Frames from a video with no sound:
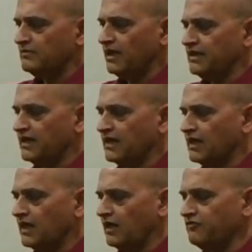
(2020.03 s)
And then
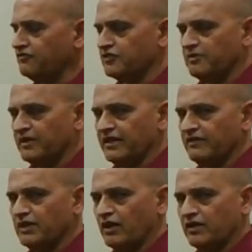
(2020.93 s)
comfortably,
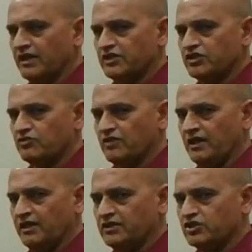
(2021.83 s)
without any
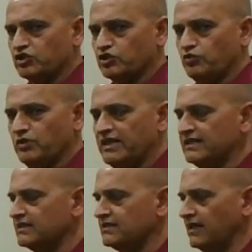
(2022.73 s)
strain,
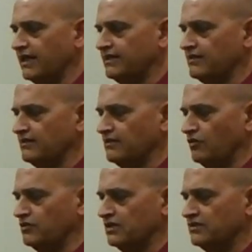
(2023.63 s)
squeeze tight
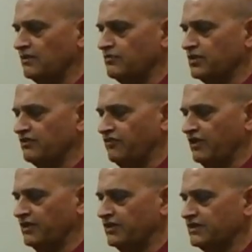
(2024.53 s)
on the thumb with the
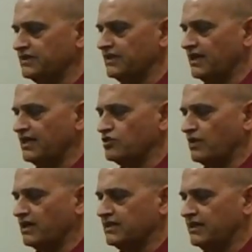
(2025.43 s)
fingers as you
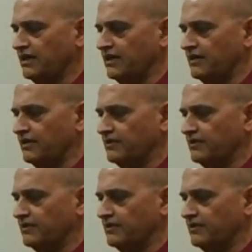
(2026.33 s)
exhale.